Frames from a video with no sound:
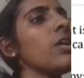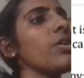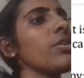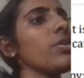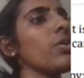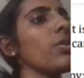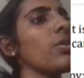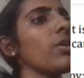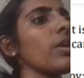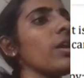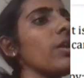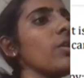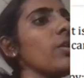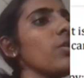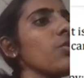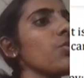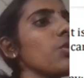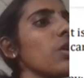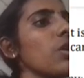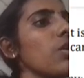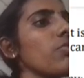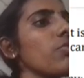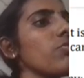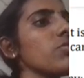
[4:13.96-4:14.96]
Your
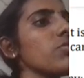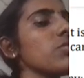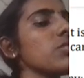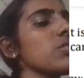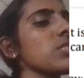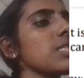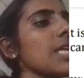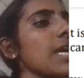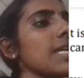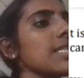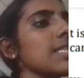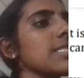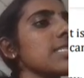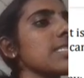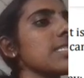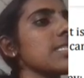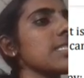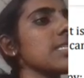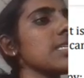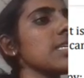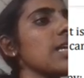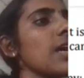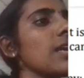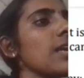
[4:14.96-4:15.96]
radiographers can
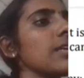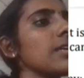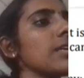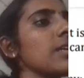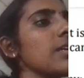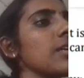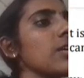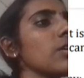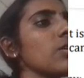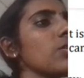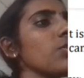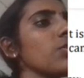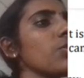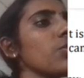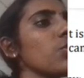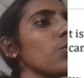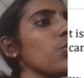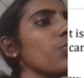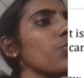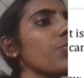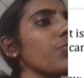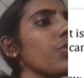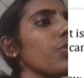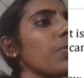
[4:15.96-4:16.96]
see and hear
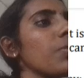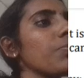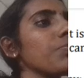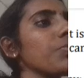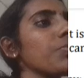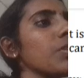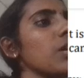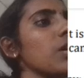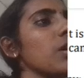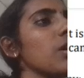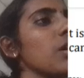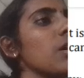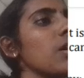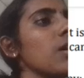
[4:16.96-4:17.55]
you from the